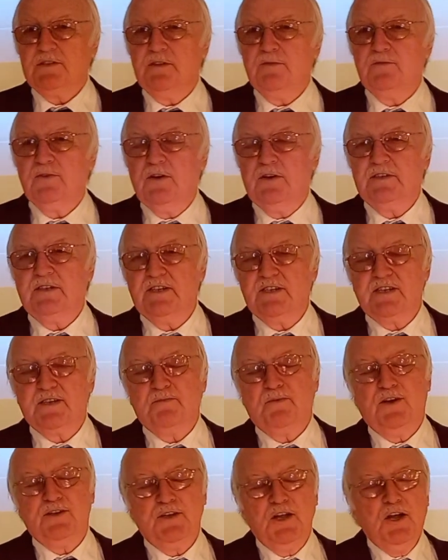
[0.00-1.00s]
have learned this
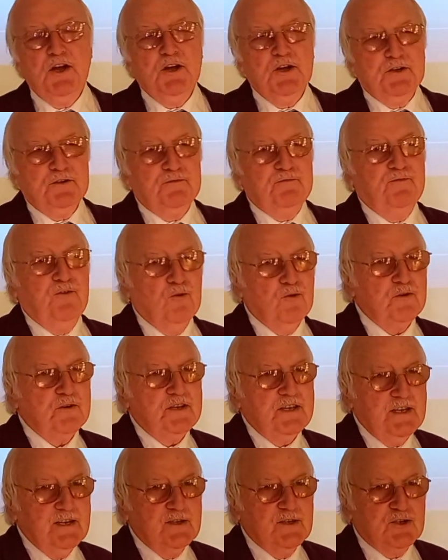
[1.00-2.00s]
about 4
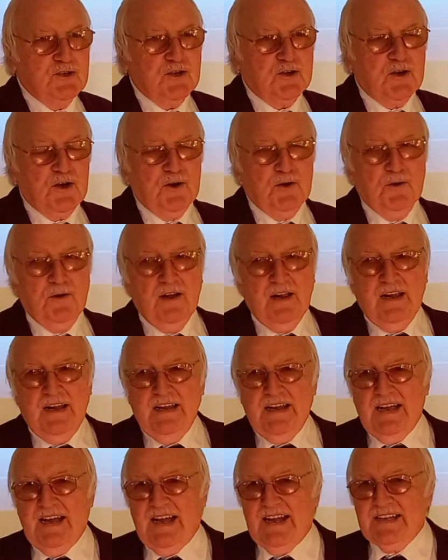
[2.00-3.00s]
years ago.
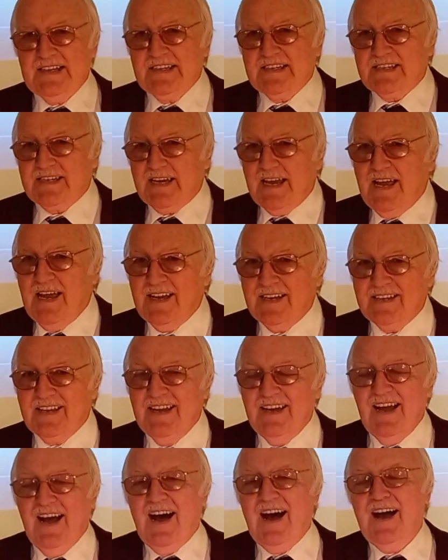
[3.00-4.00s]
And it said,
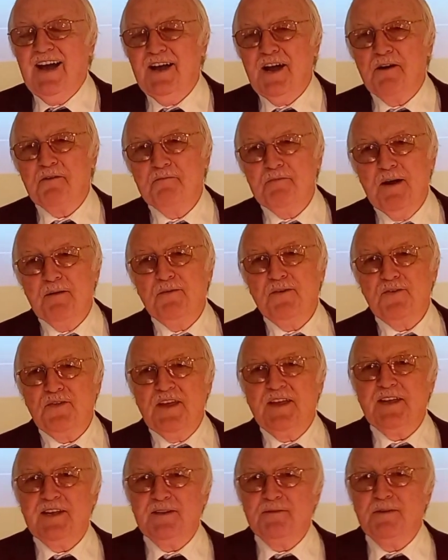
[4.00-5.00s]
I remember
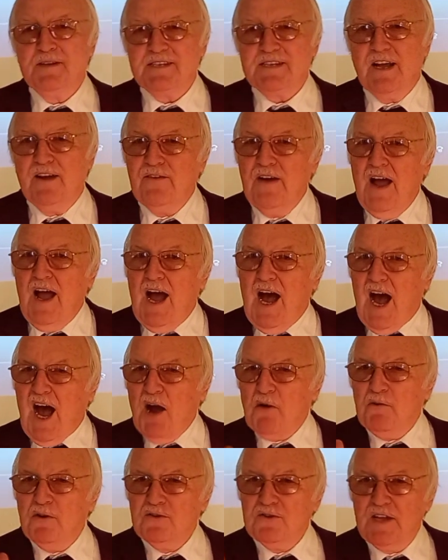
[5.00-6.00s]
thinking to myself, I
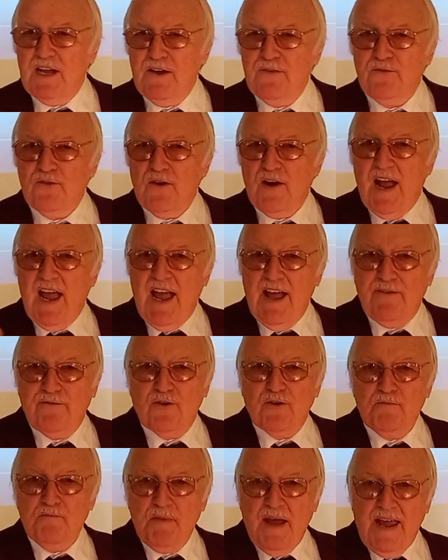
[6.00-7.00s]
will never
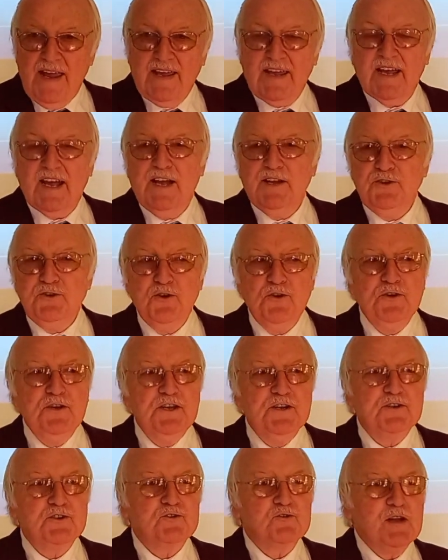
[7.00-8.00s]
ever make a New
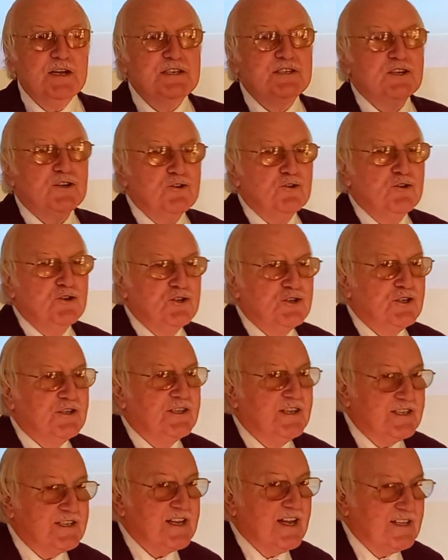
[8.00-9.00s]
Year's resolution.
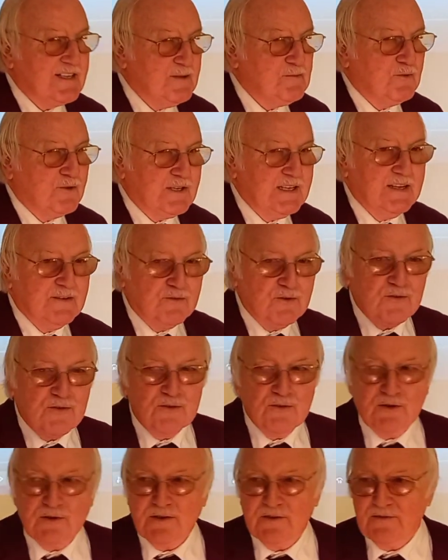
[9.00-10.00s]
Has anybody ever
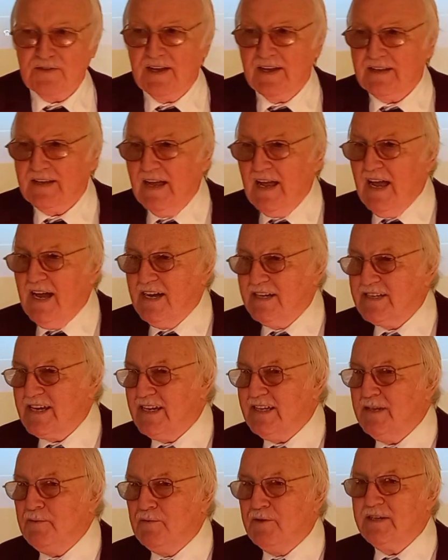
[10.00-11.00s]
thought of that? Has
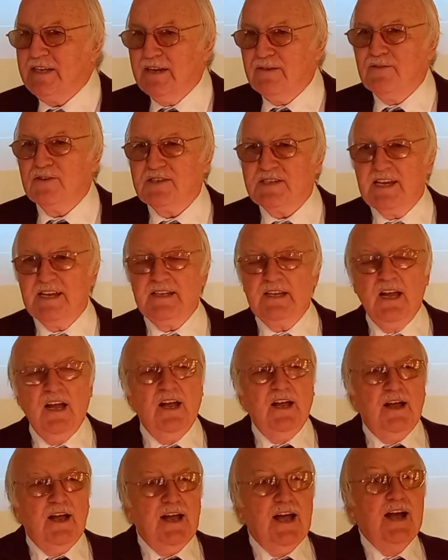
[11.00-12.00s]
anybody ever said,
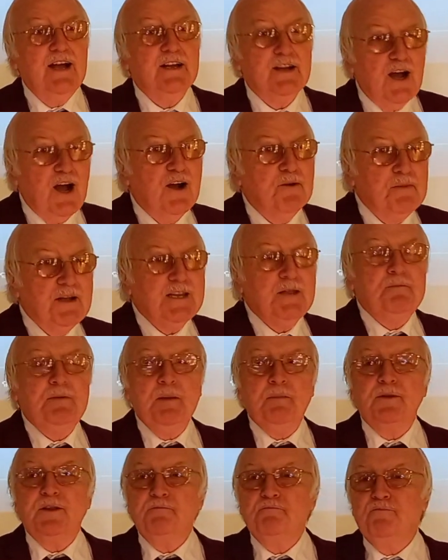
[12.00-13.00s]
how many
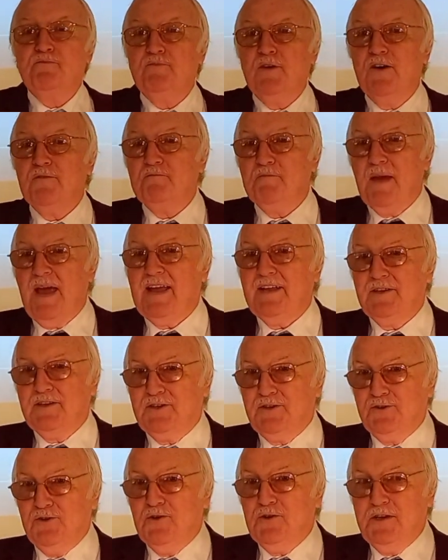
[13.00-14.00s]
people have made
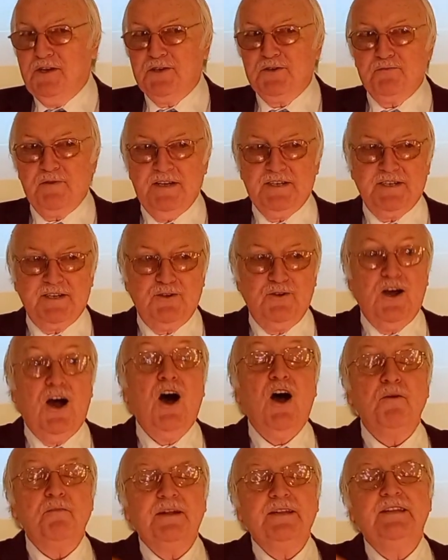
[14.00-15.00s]
New Year's resolution?
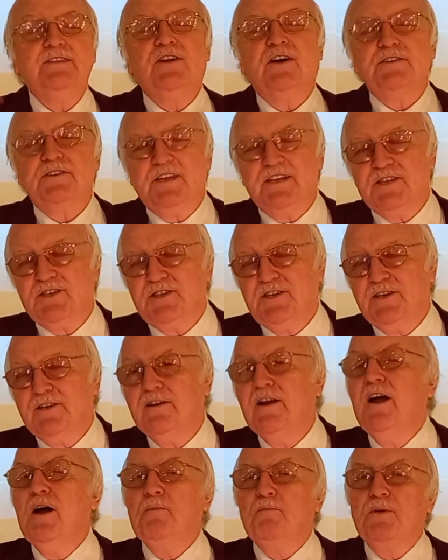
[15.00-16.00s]
How many, not this year,
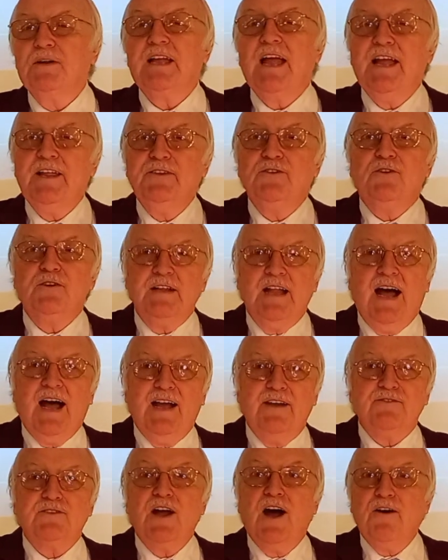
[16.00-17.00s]
but in their
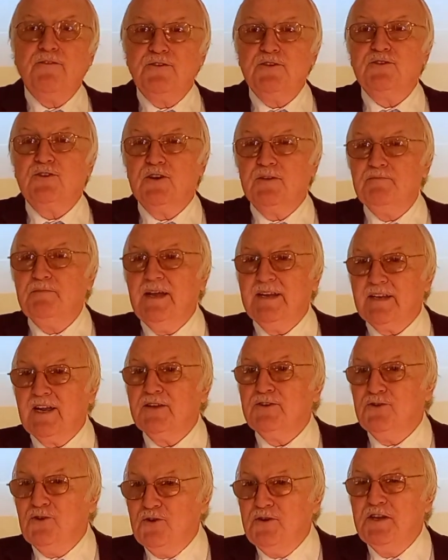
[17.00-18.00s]
lives, have you made a
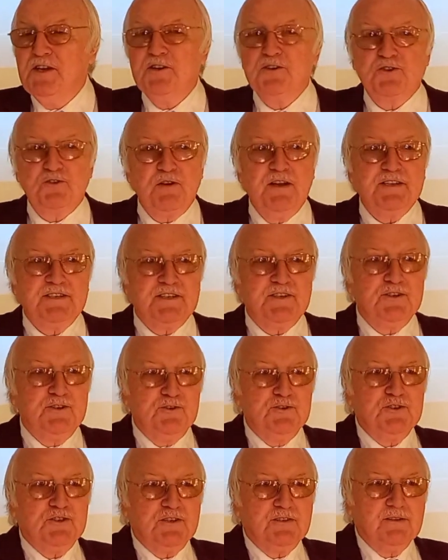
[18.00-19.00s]
New Year's
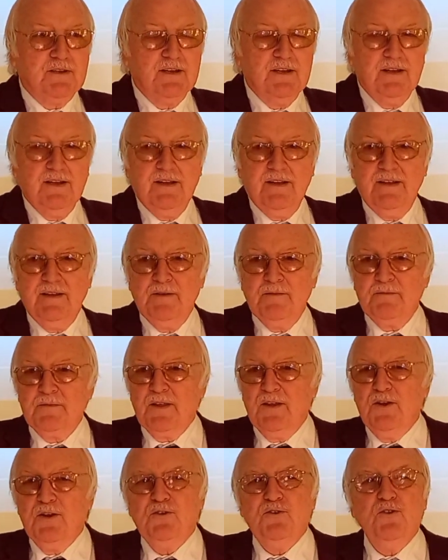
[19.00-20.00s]
resolution?
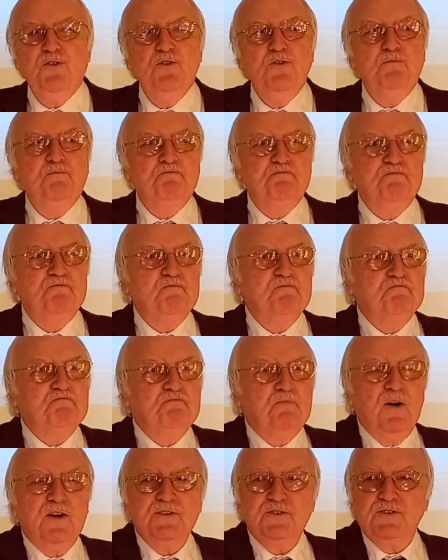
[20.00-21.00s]
You
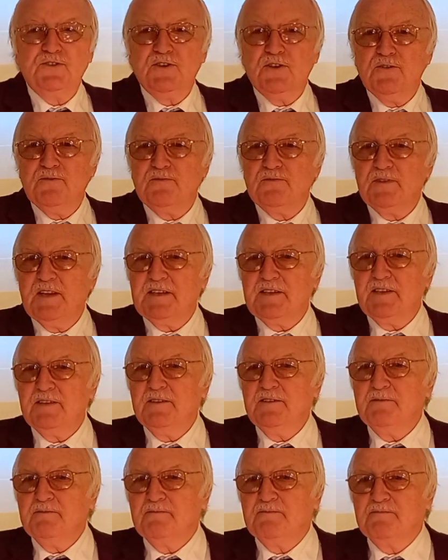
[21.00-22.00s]
bunch of
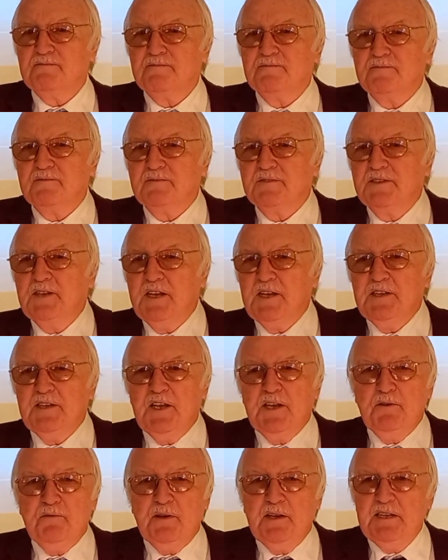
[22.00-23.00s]
little
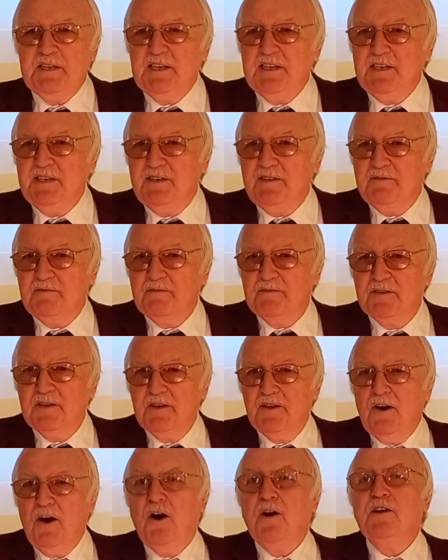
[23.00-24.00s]
teeny-weeny.
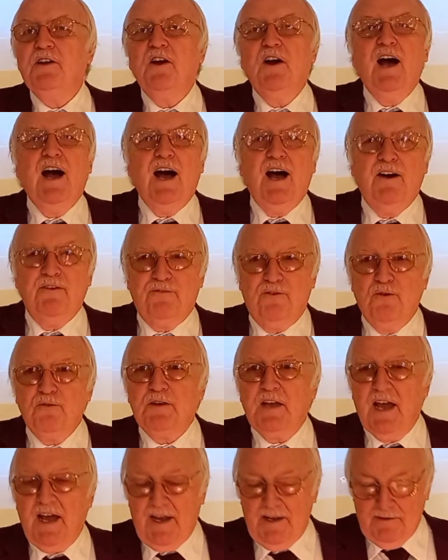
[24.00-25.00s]
Oh, you have.
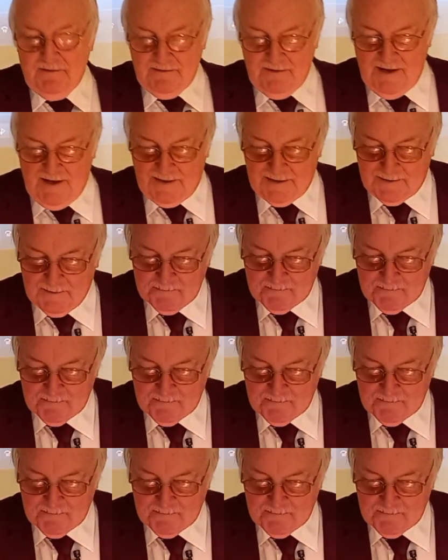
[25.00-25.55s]
Okay, right.